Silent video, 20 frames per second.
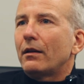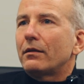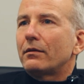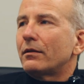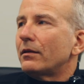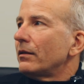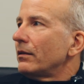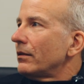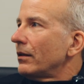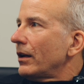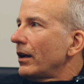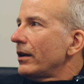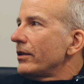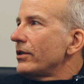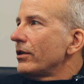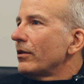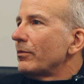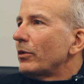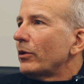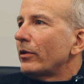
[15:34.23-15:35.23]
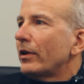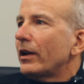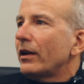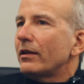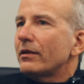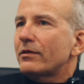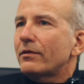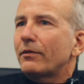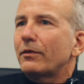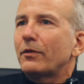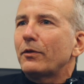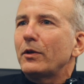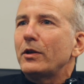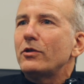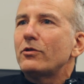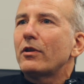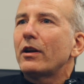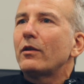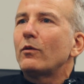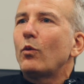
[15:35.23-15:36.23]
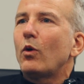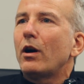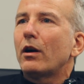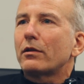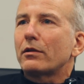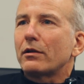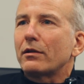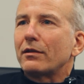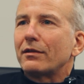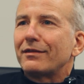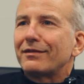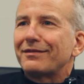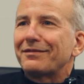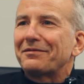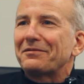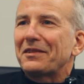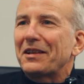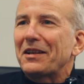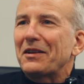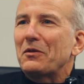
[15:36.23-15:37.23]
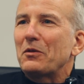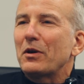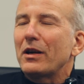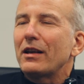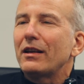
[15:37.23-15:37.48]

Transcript: the, the guys here at Boreas freeze dried water, right?